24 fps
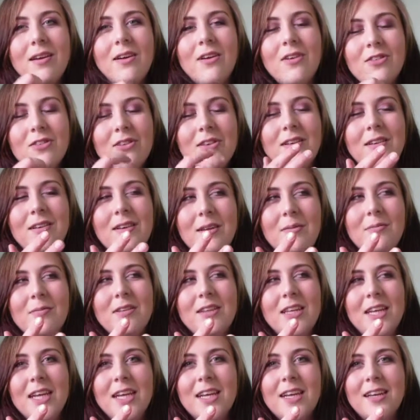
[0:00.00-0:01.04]
on
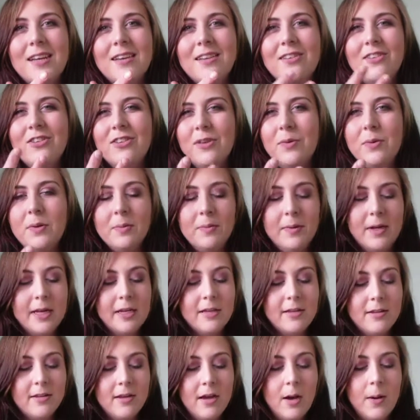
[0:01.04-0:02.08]
lipstick, do you know what I mean?
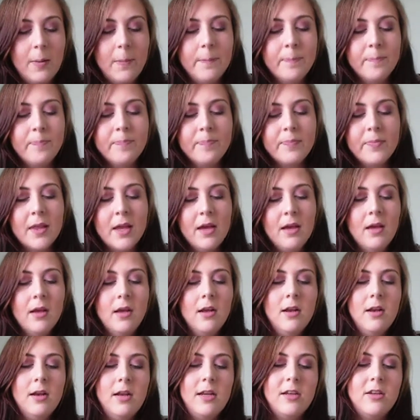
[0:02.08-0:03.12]
So
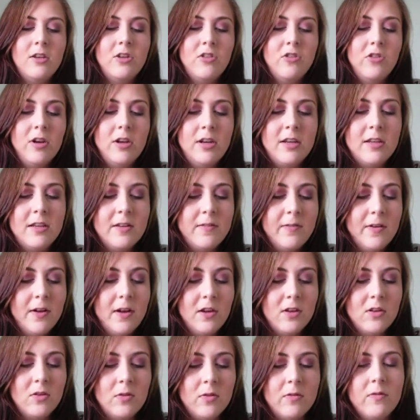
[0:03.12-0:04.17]
let's try this
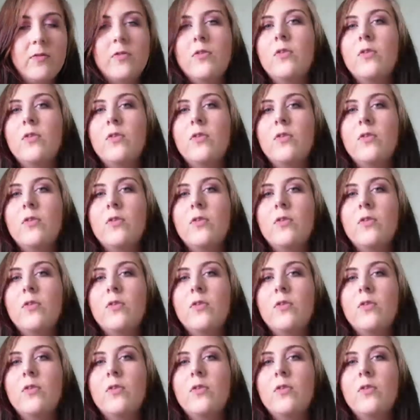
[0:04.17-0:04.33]
first one